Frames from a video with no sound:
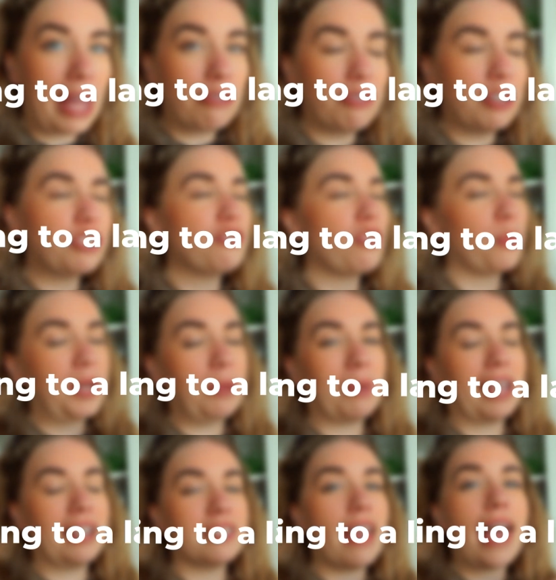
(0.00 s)
landfills for wind
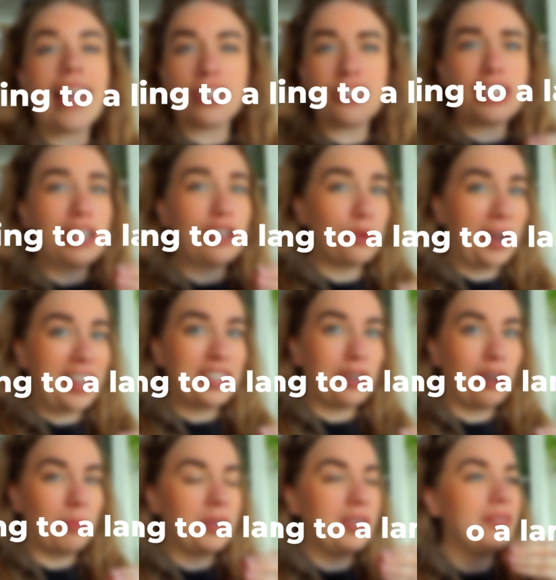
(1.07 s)
blades are actually quite
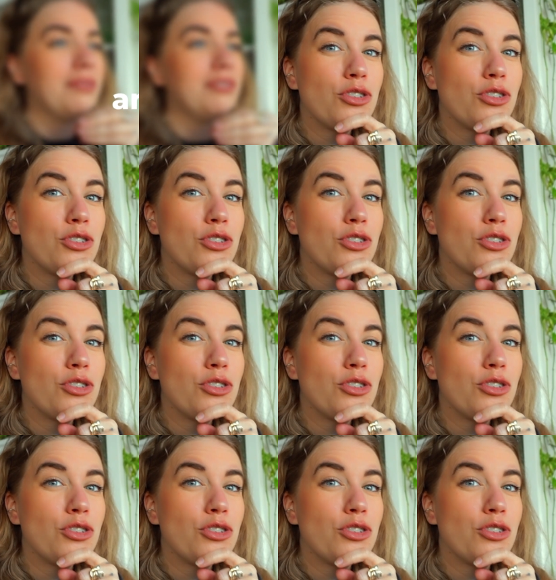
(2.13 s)
common,